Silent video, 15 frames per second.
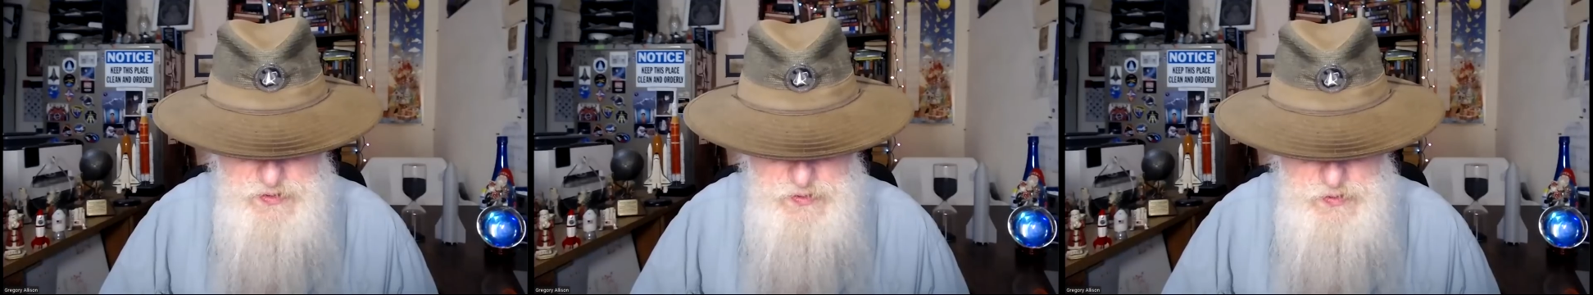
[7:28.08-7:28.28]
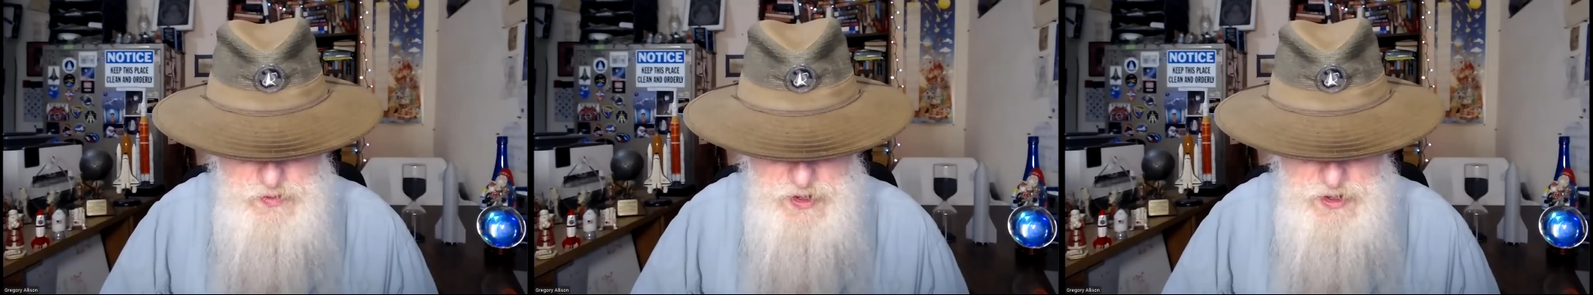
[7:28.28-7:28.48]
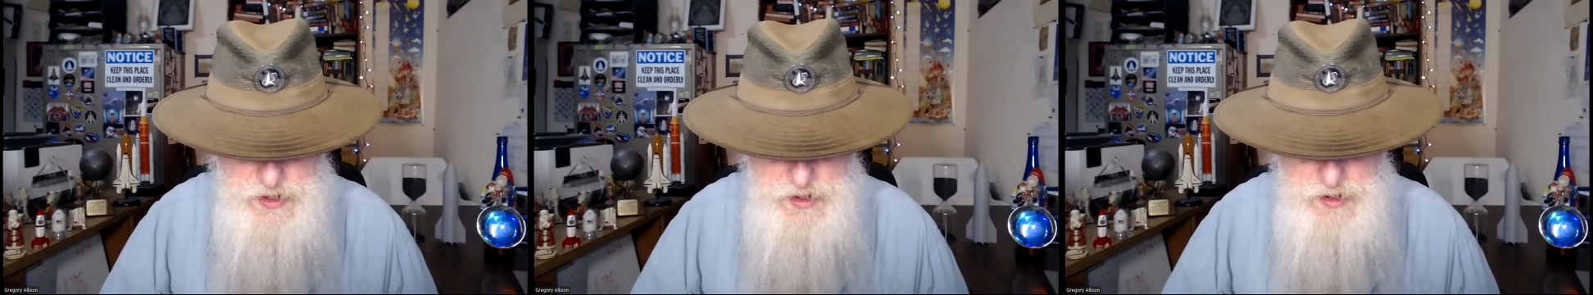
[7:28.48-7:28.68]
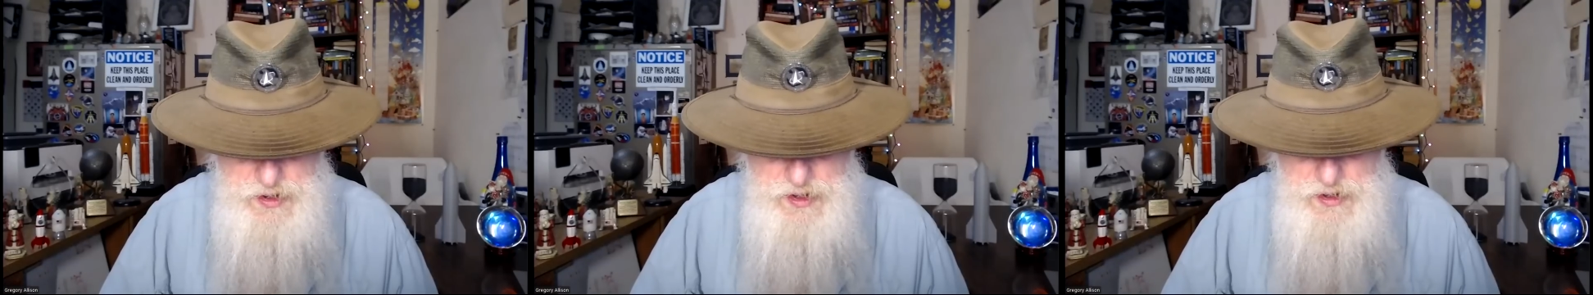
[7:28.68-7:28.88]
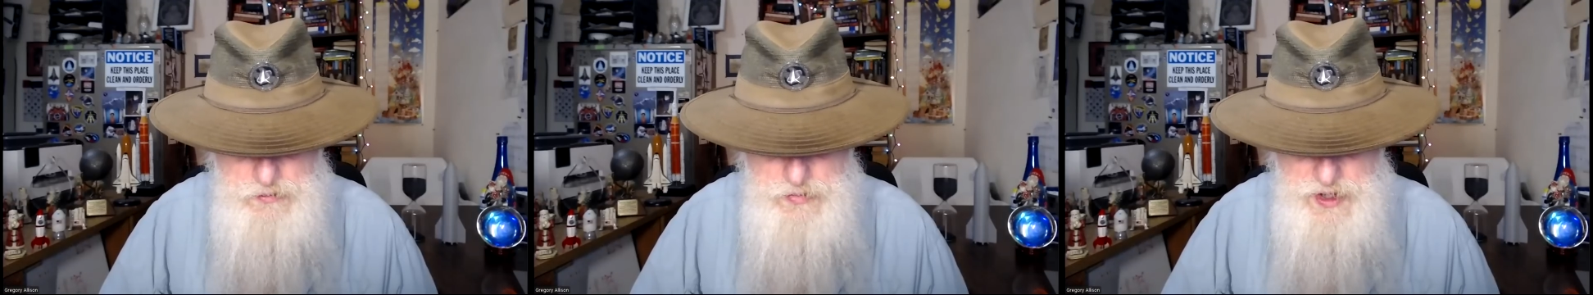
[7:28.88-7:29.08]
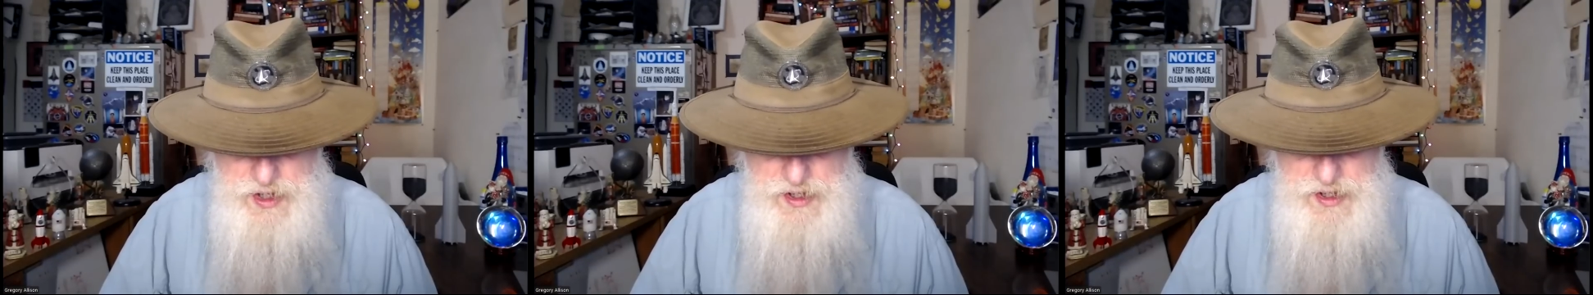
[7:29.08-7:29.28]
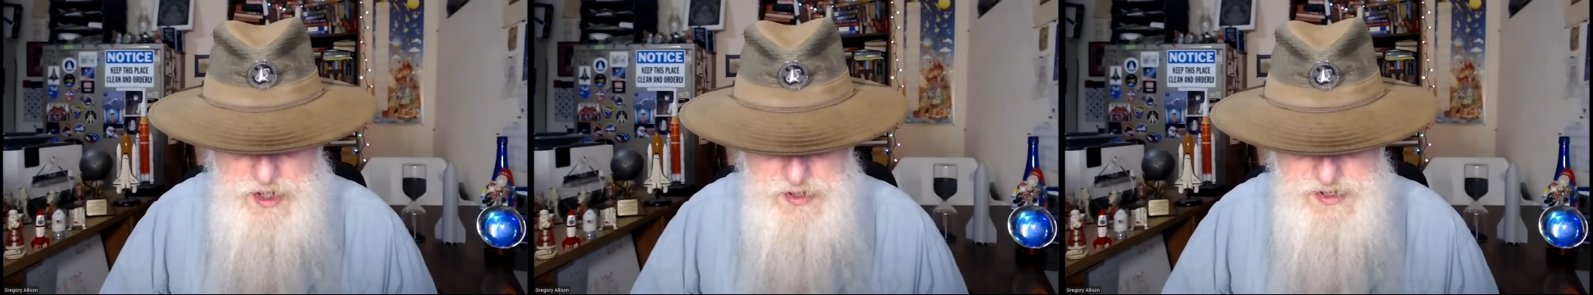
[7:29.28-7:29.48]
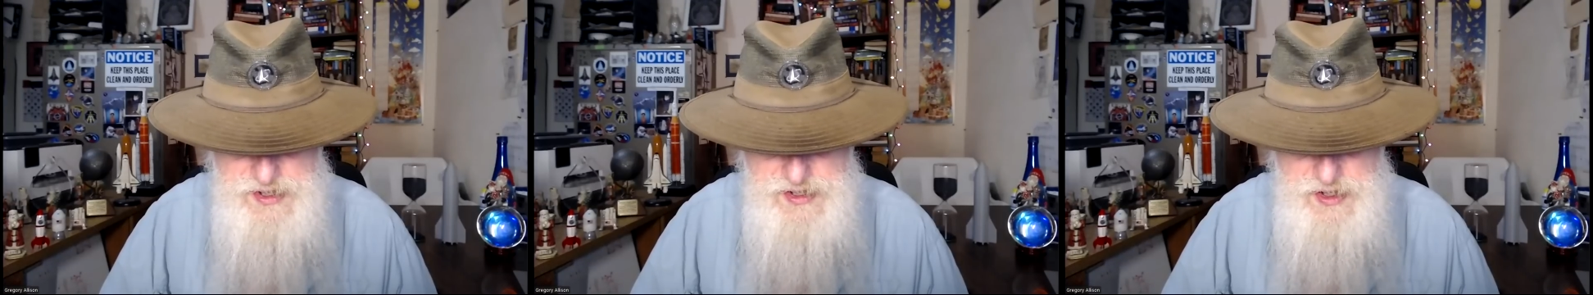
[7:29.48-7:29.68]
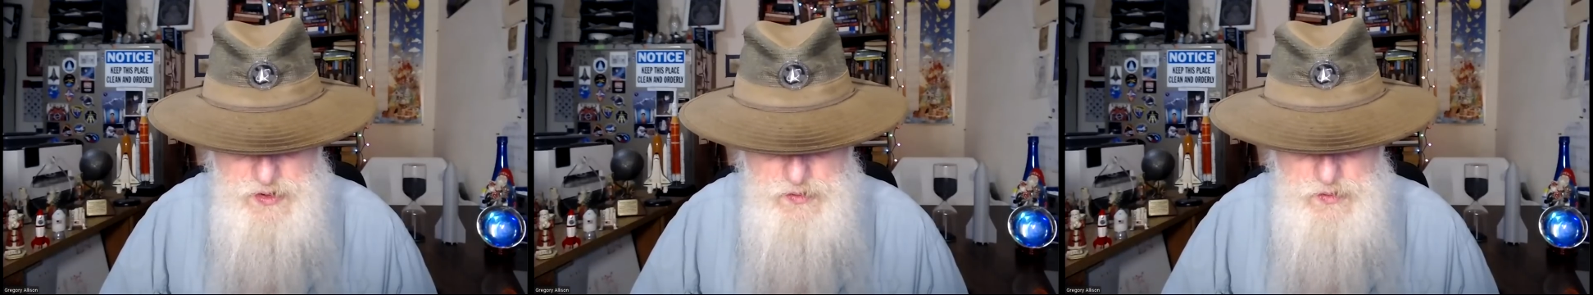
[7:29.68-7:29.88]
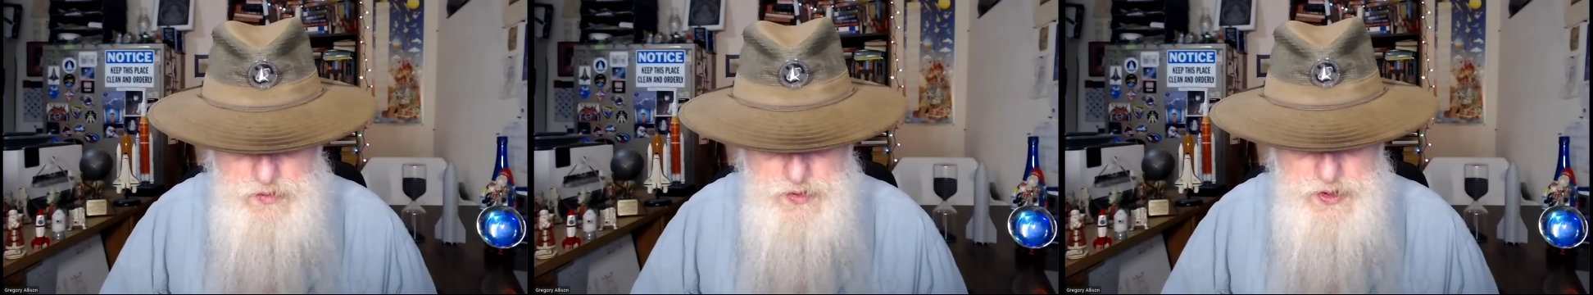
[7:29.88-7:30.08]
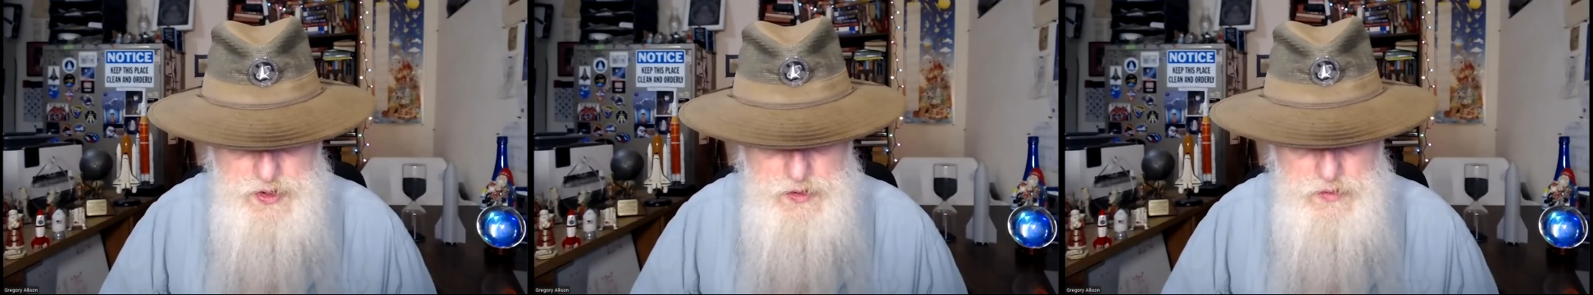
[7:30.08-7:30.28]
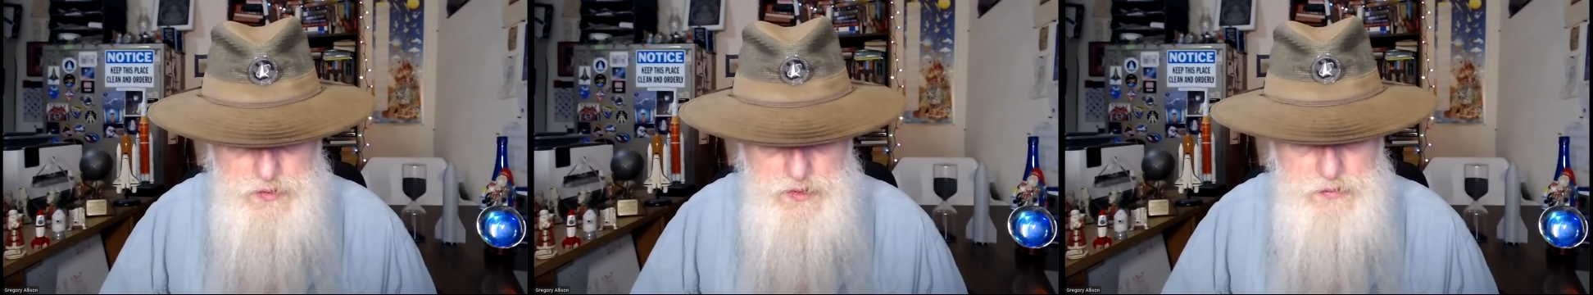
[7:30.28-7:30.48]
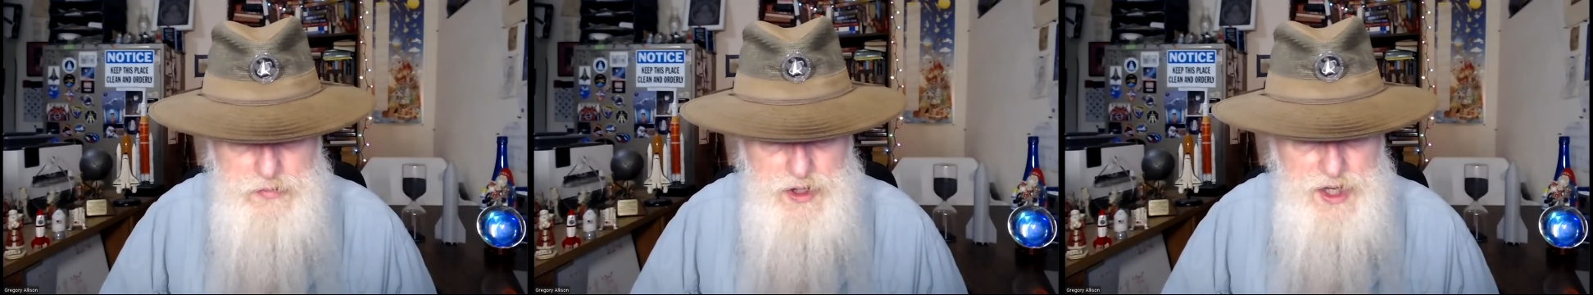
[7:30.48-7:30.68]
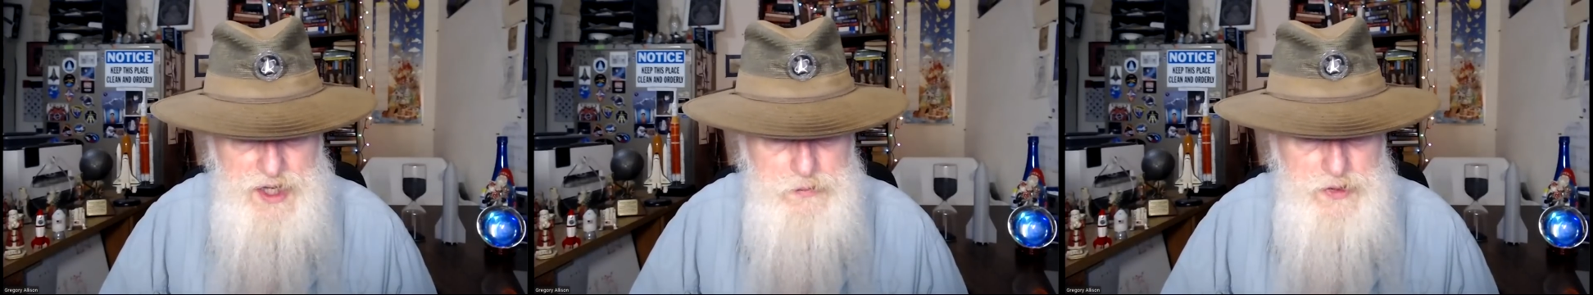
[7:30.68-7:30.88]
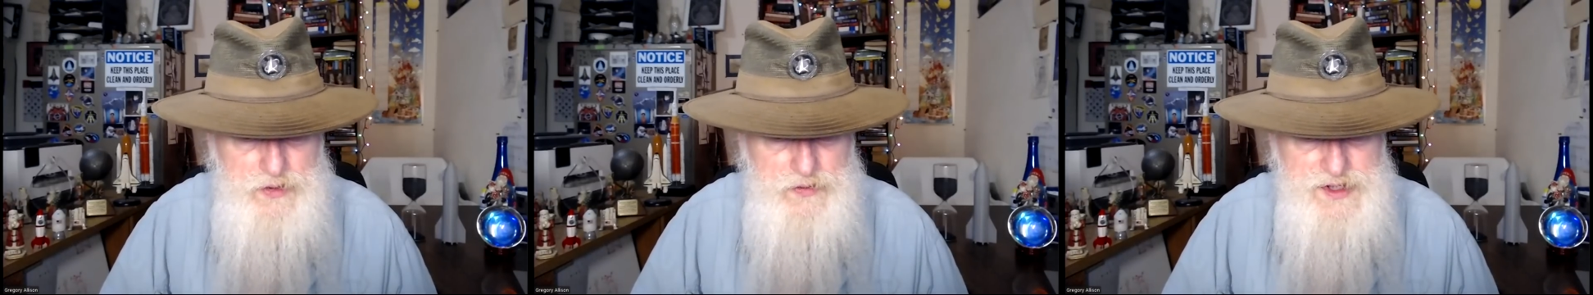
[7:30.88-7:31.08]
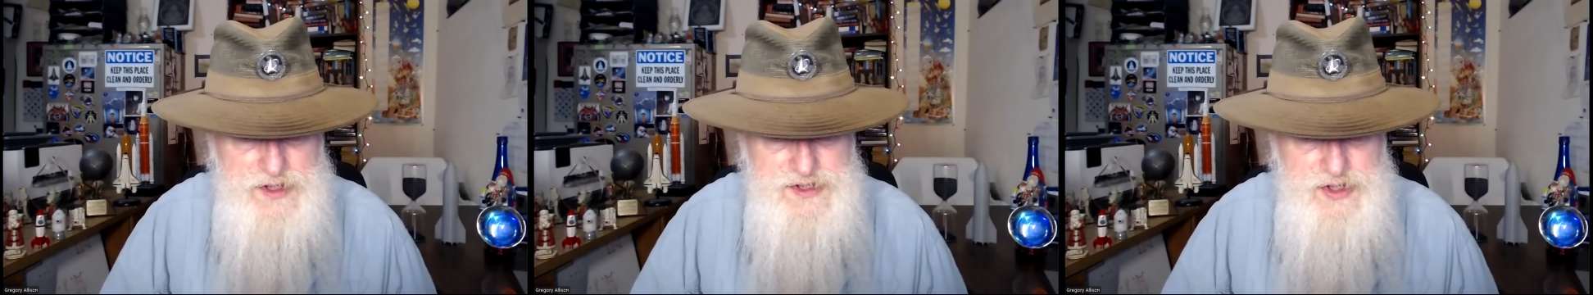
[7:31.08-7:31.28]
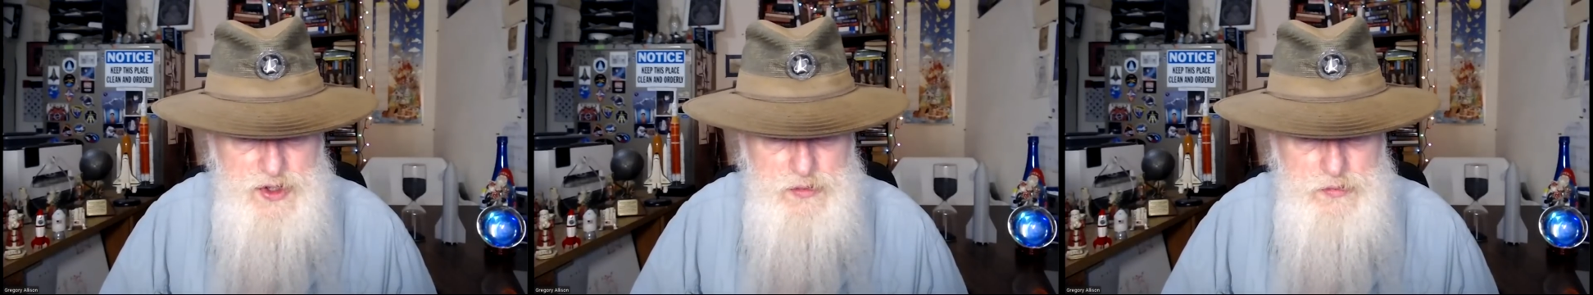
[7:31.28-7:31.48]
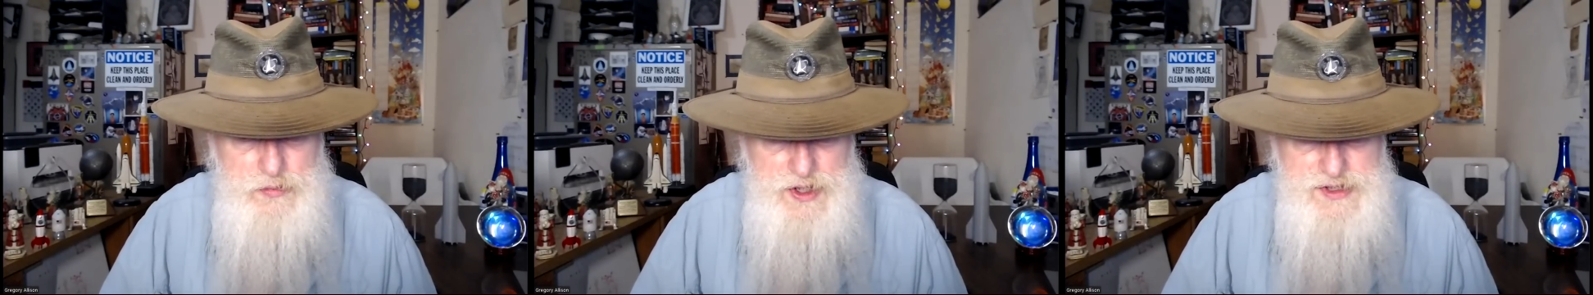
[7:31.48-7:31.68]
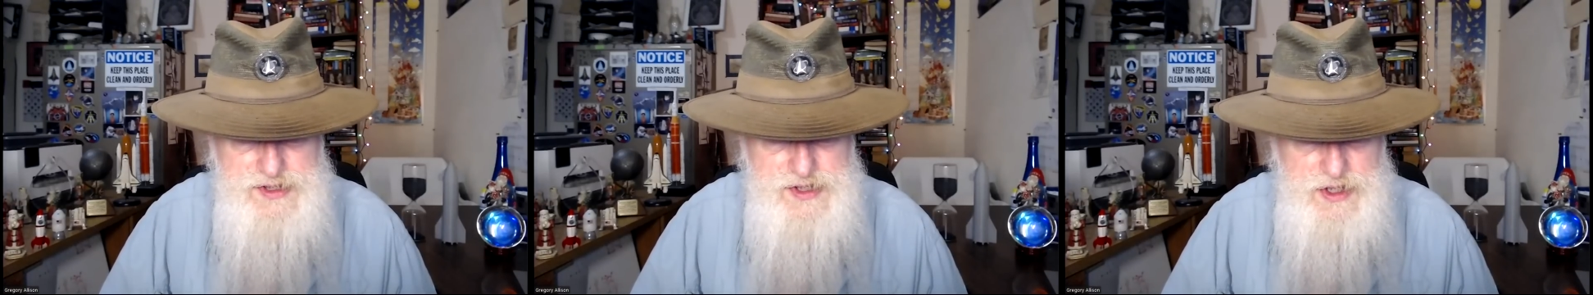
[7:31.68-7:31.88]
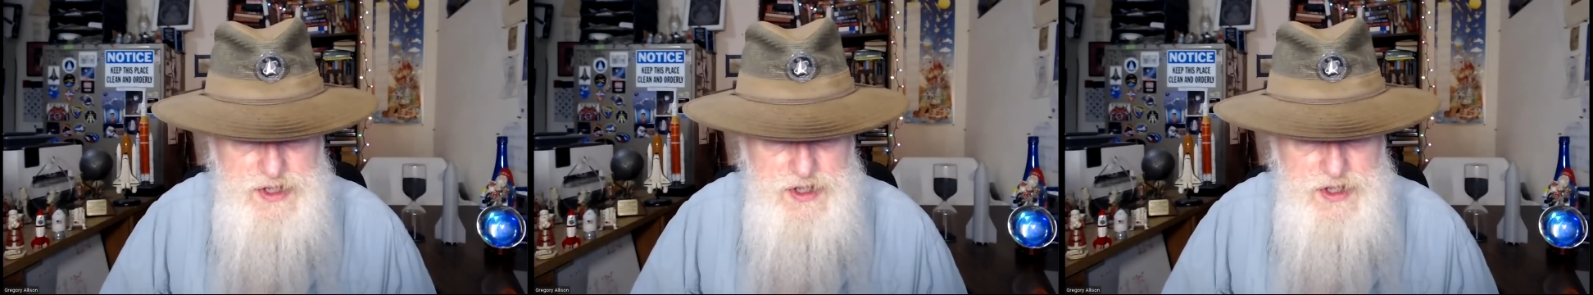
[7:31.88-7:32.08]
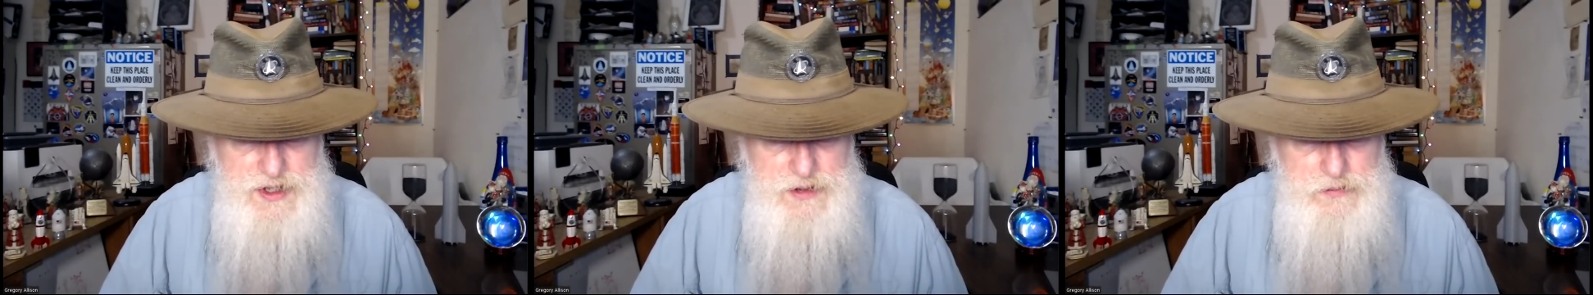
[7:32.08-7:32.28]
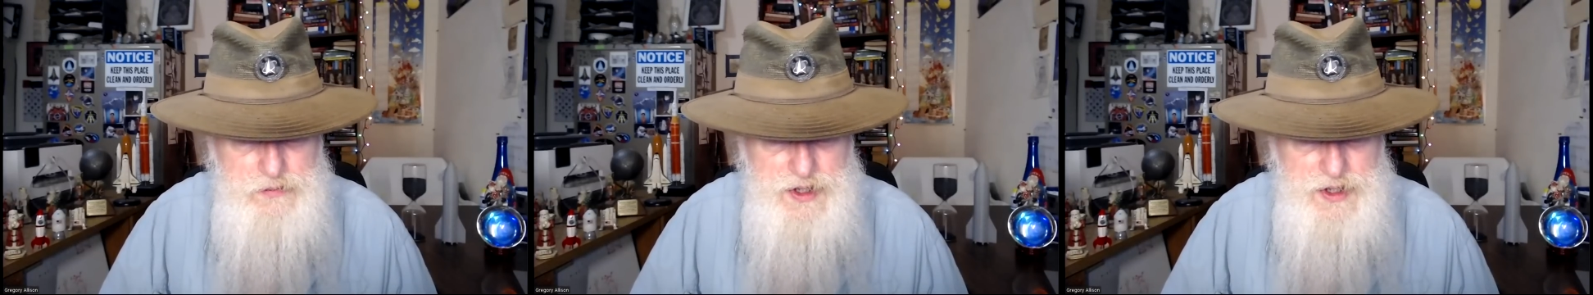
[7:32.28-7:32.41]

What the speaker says: [unreadable: no face in view]